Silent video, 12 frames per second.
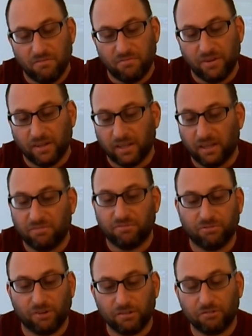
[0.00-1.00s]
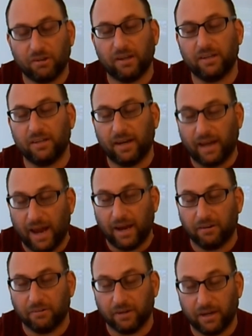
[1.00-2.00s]
feeling frustrated and
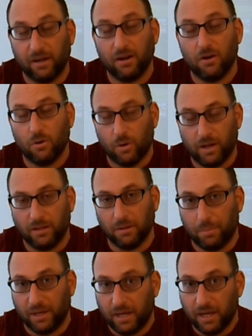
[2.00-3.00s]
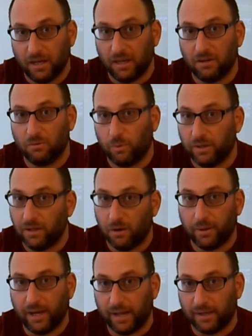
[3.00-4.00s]
angry in the beginning when
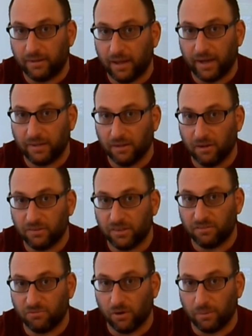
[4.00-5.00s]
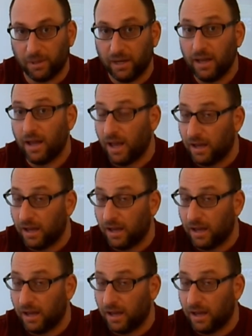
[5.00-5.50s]
no one had a diagnosis for me,